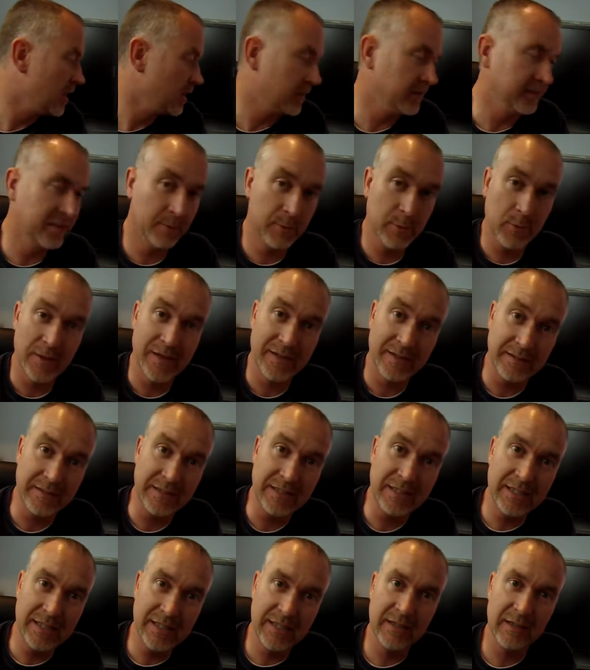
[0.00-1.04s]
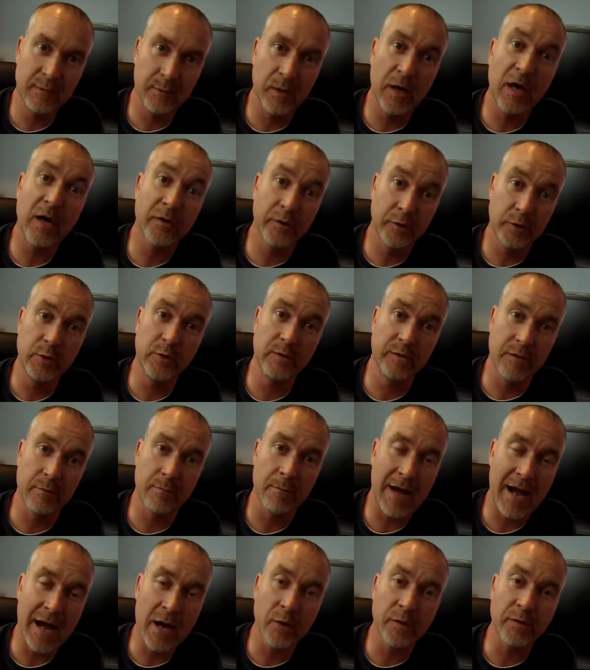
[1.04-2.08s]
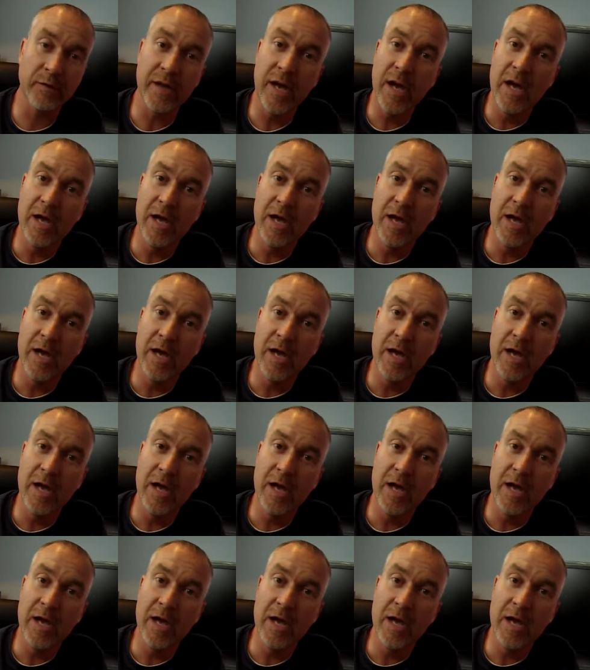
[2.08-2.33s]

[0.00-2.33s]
WASD keys, but also use the mouse